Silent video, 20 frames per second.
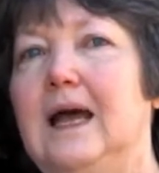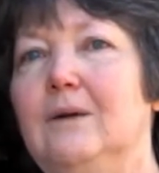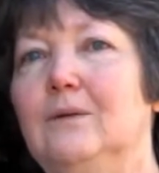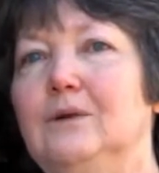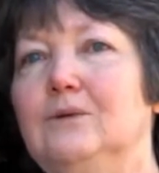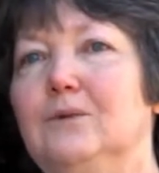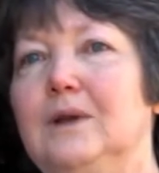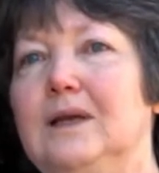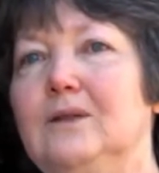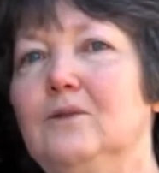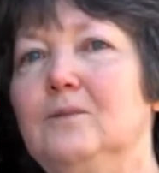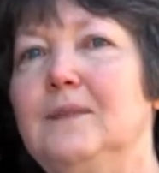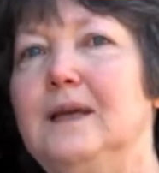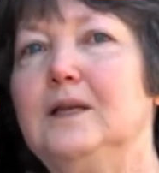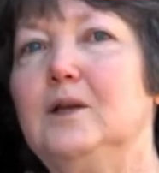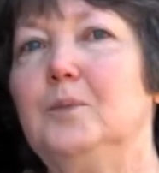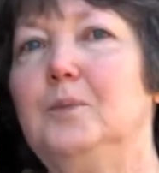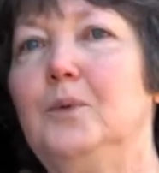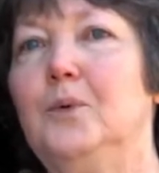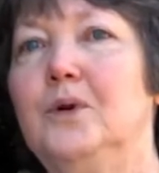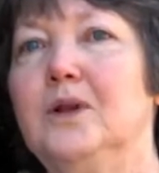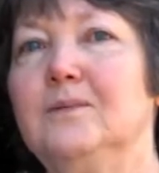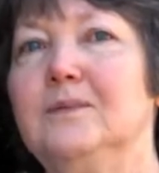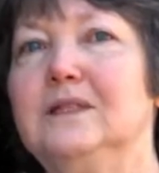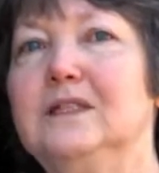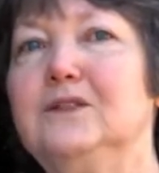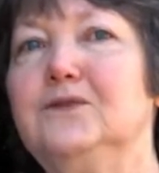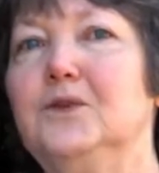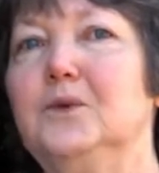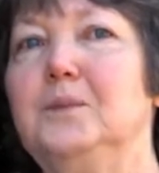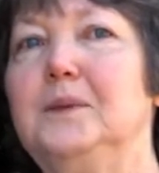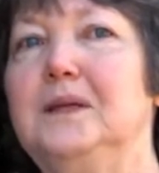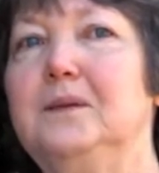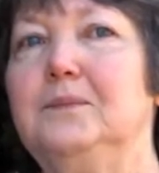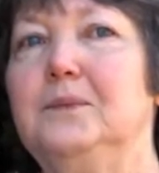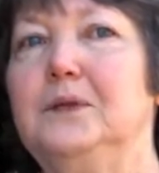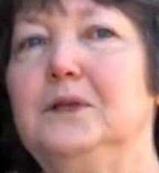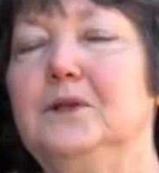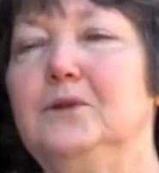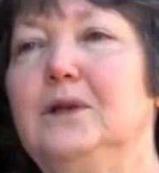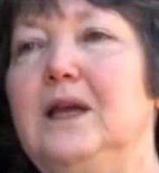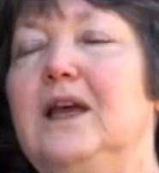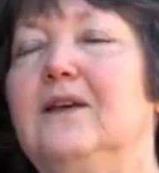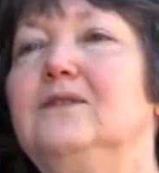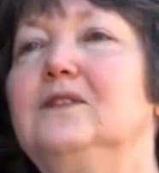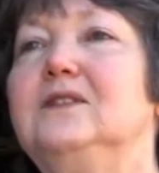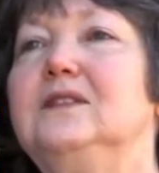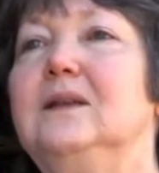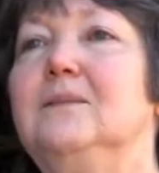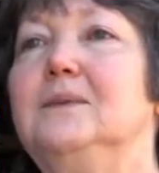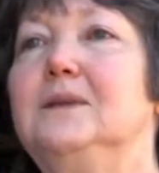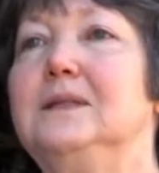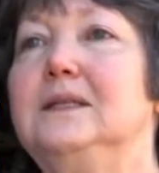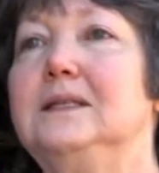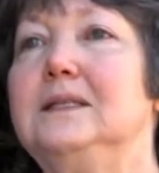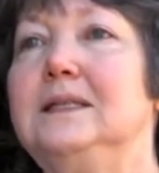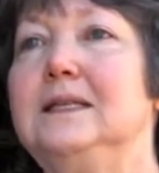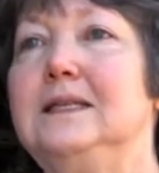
I would rather make appointments for people who have sympathy